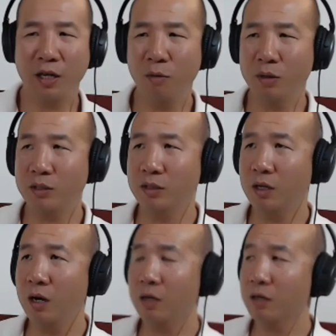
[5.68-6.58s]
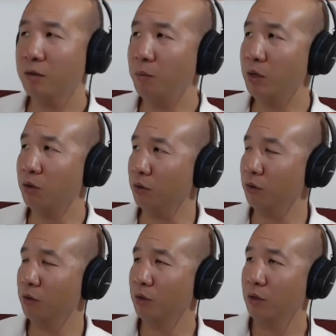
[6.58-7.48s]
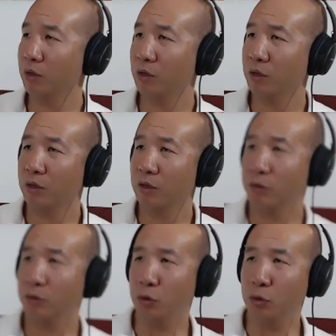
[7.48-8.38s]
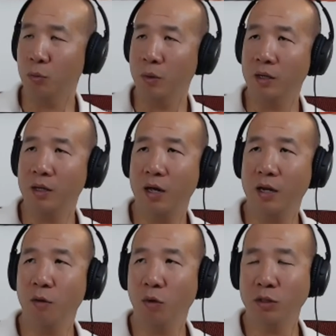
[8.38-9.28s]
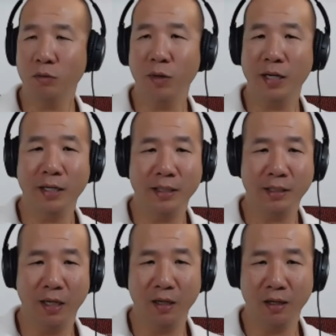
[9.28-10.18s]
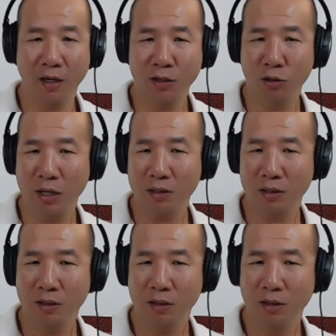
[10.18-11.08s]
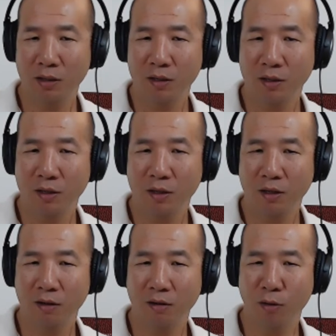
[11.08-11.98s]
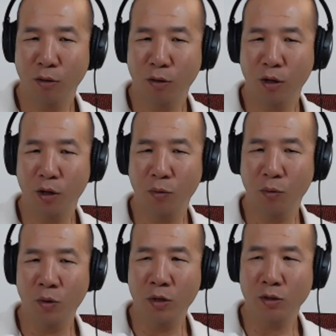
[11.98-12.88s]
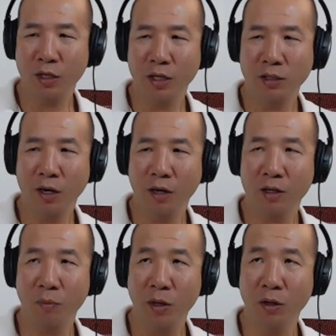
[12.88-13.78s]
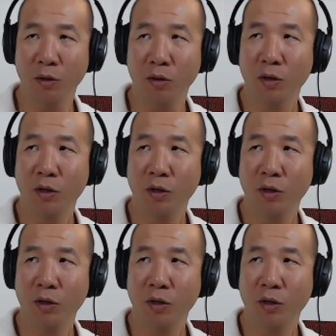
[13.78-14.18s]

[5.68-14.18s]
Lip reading: he was non-committal, do you mean that he wasn't ready to sign a contract? Or when you say he's non-committal,